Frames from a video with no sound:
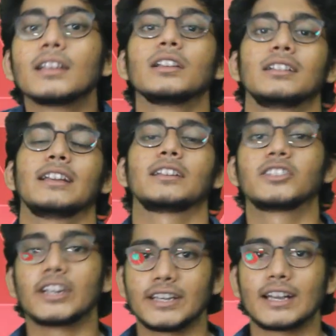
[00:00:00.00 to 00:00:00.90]

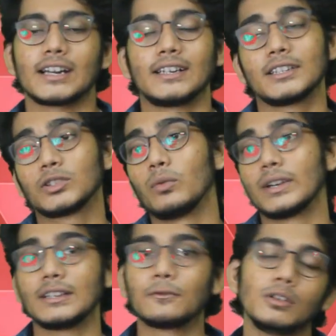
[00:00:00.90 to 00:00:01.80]
JDK contains, so what is
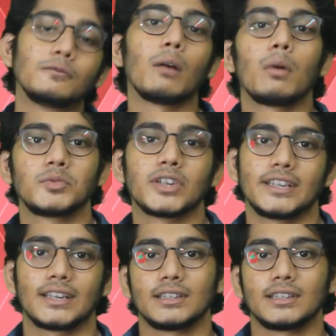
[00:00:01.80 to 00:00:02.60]
the full form of JDK?